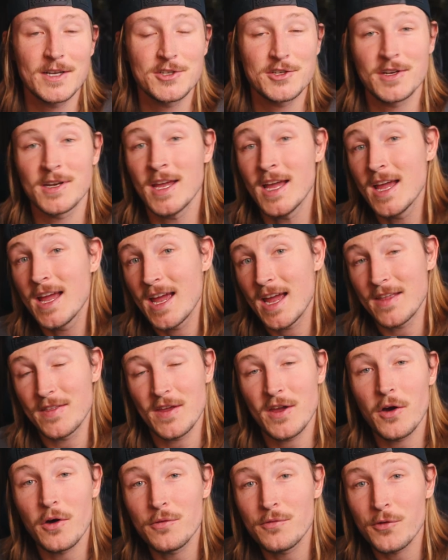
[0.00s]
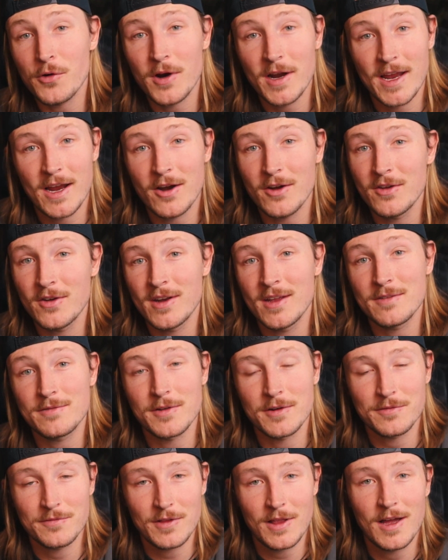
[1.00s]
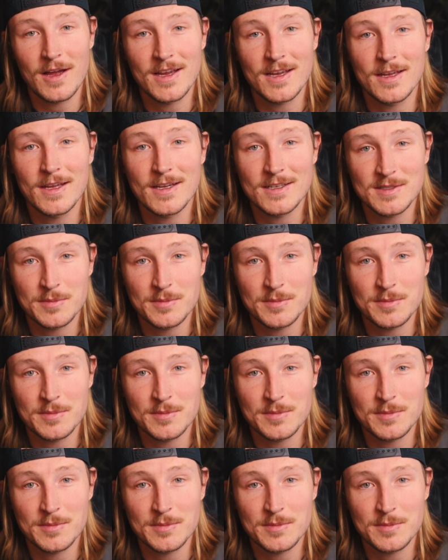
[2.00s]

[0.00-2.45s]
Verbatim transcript: creation and the O four Air Unit for flying